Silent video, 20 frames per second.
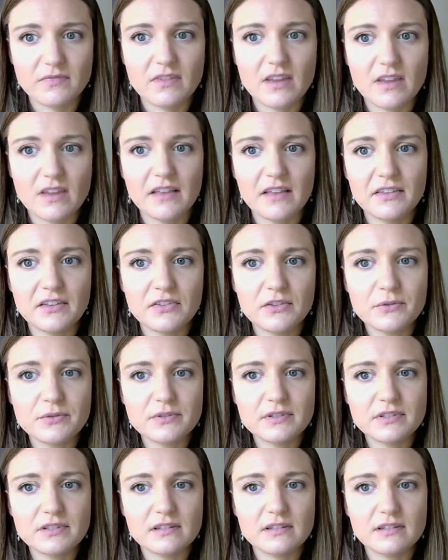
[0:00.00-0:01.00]
And then
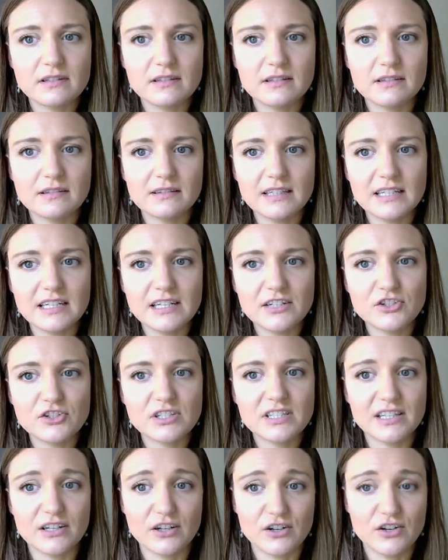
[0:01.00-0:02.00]
those
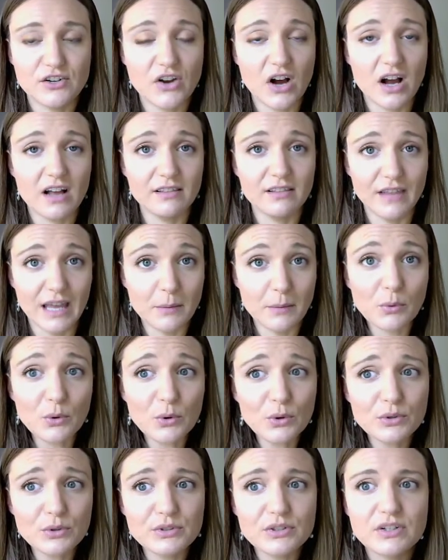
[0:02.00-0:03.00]
lineages that are not
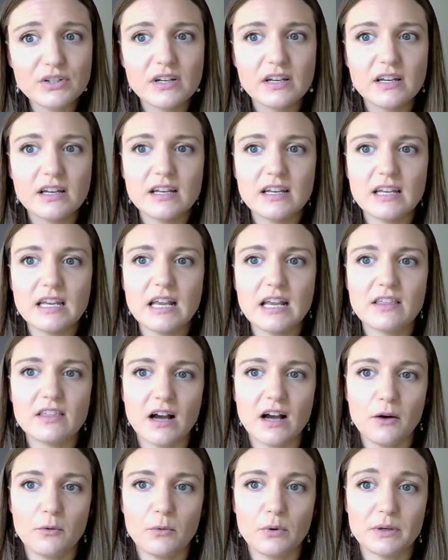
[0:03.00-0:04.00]
labeled, he
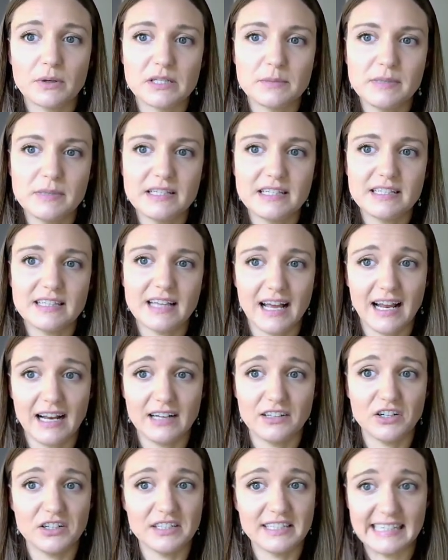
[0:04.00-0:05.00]
thought were species that
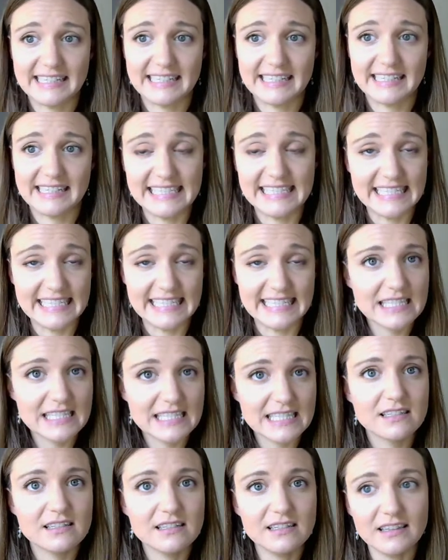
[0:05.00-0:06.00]
had gone
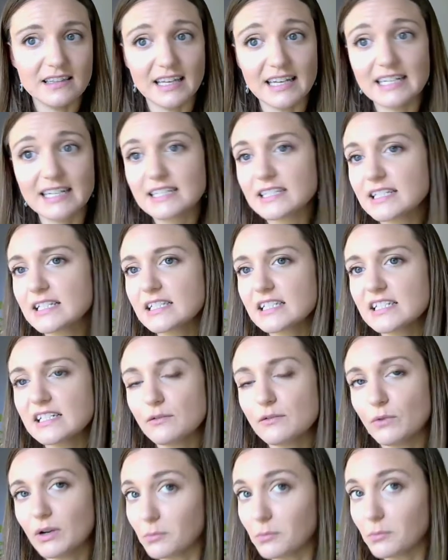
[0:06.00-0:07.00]
extinct, that existed
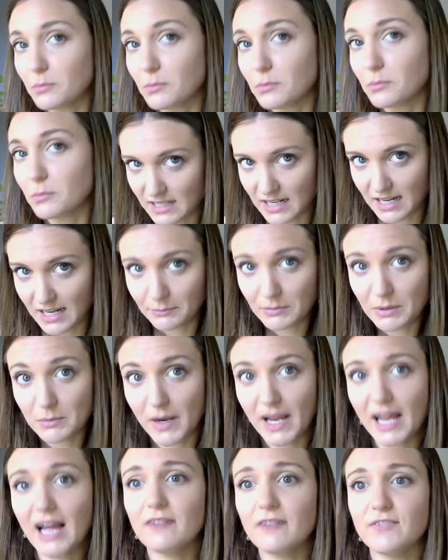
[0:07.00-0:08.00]
at one point in time, you
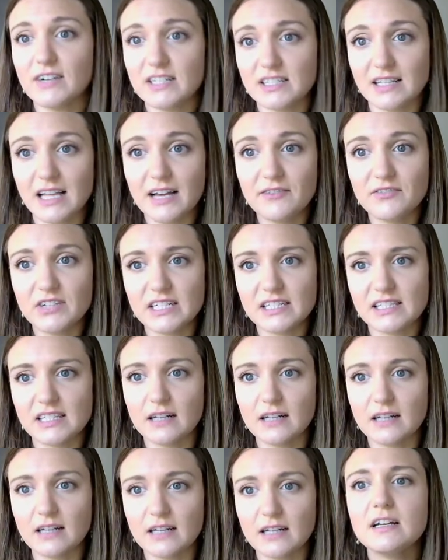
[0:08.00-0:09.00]
might have fossil evidence
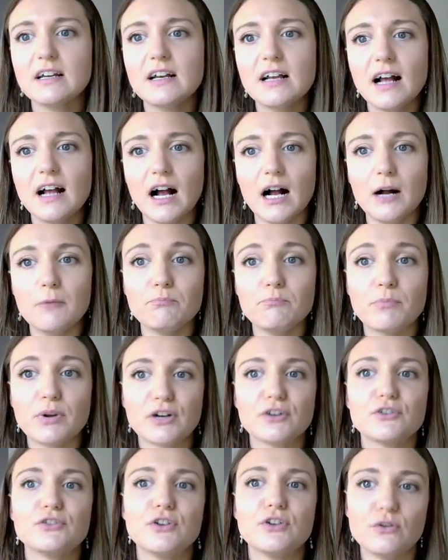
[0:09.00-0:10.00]
of, but
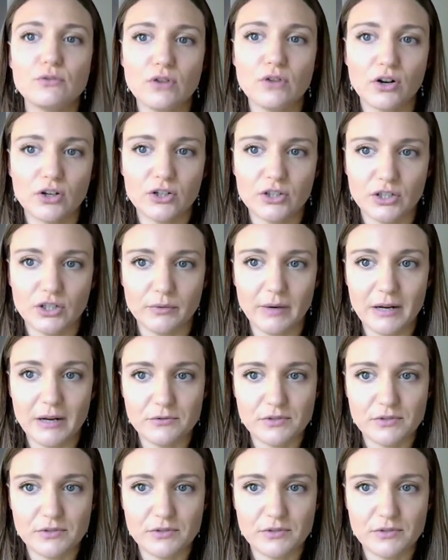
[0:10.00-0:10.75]
are no longer around